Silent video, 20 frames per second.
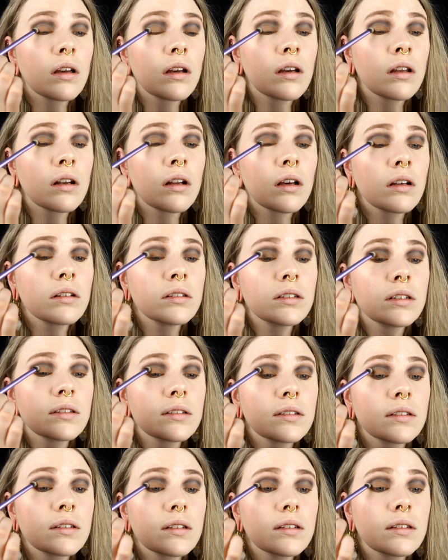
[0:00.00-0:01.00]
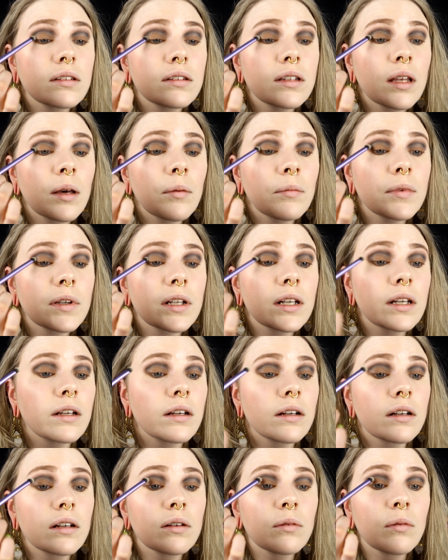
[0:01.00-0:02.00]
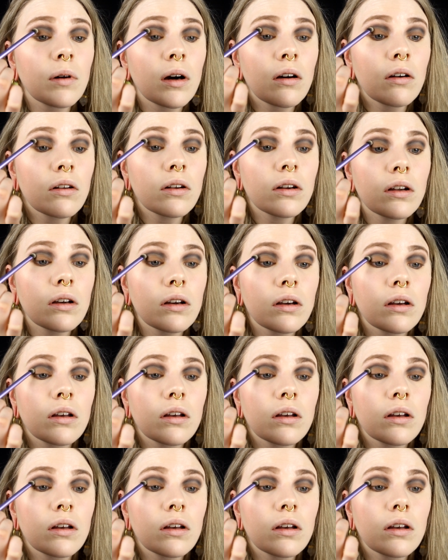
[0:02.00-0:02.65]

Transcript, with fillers: And I just stamp the glitter glue on.